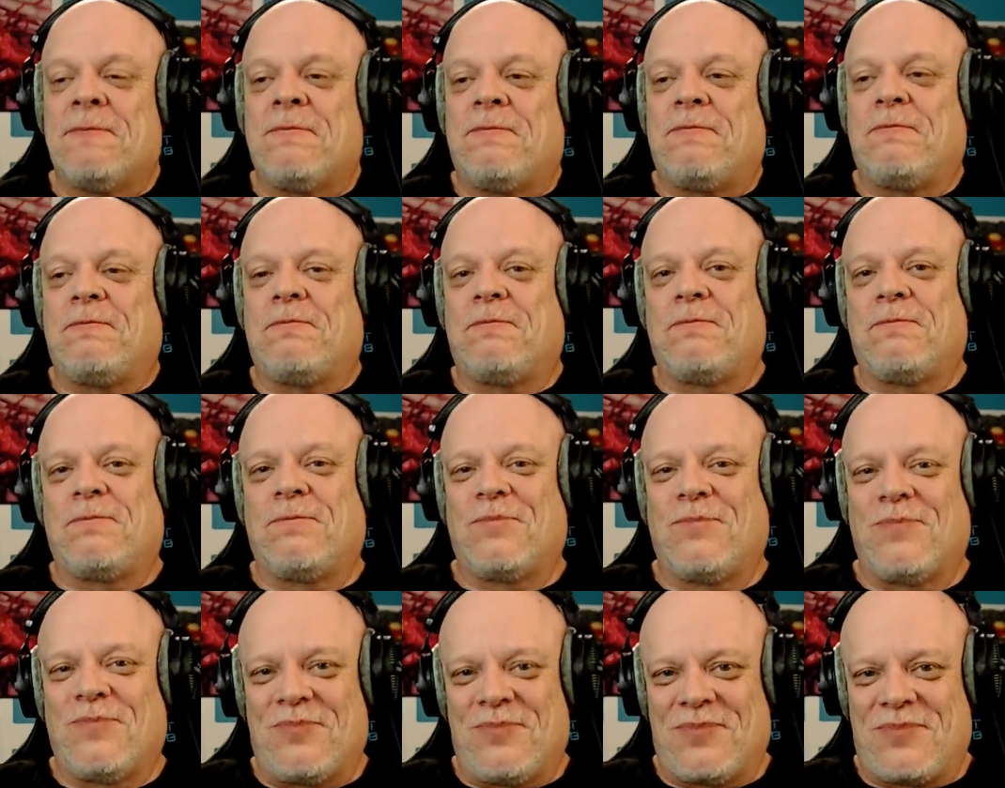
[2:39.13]

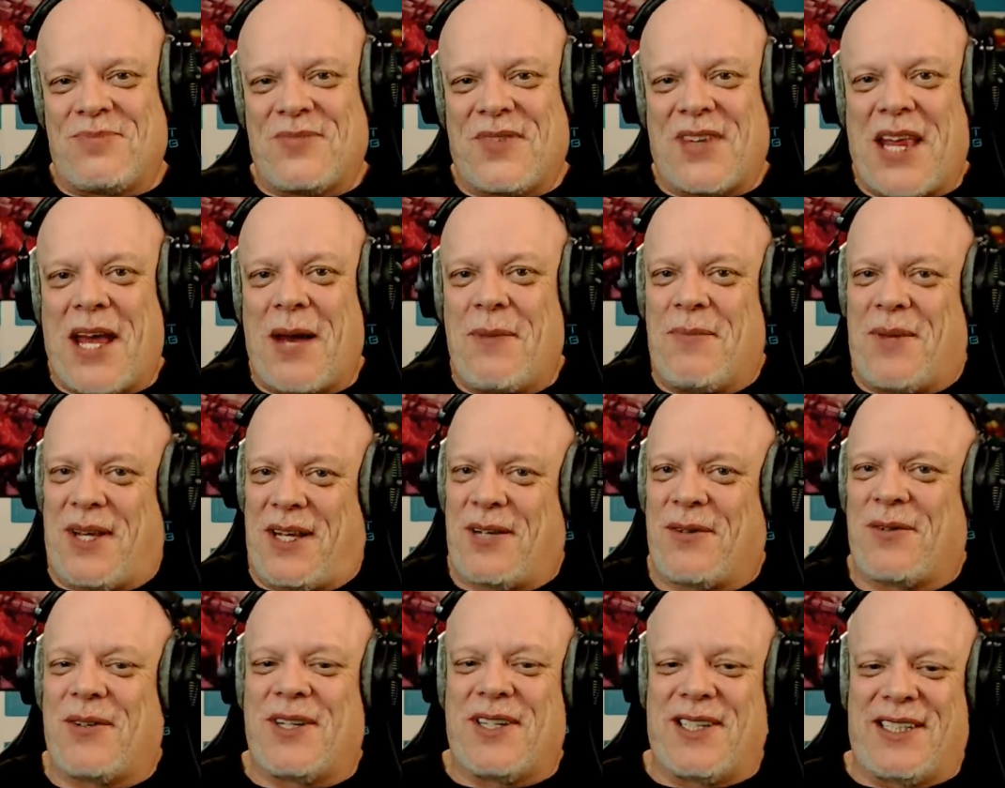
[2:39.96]
Mm, that
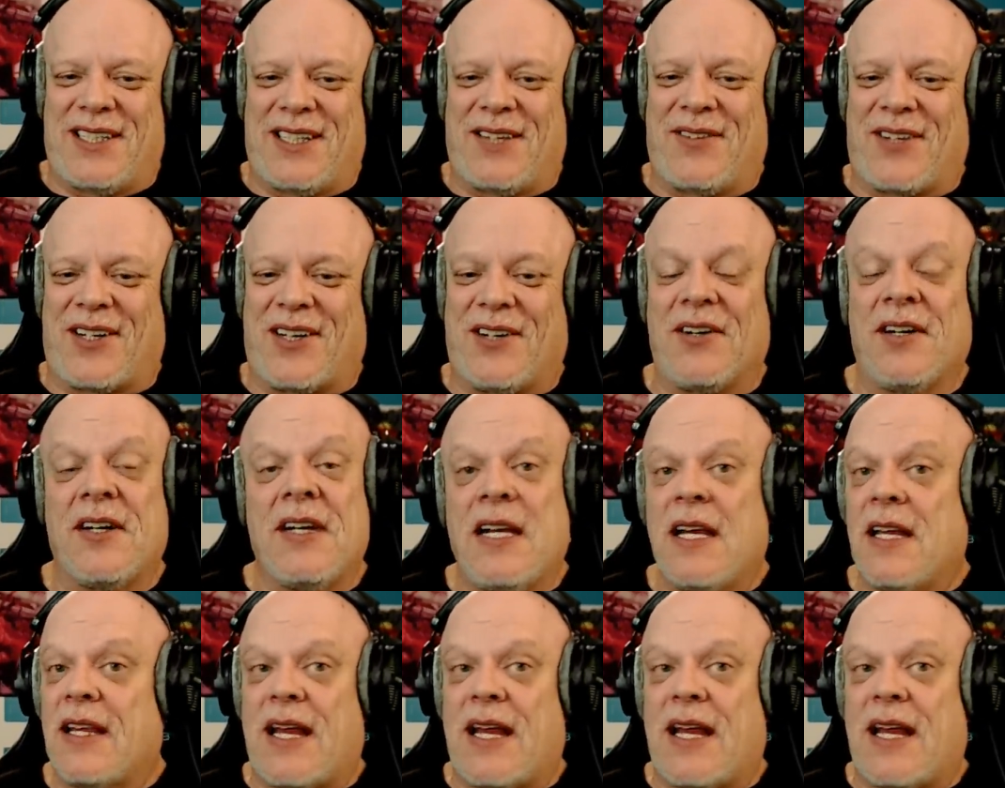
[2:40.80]
made it really difficult.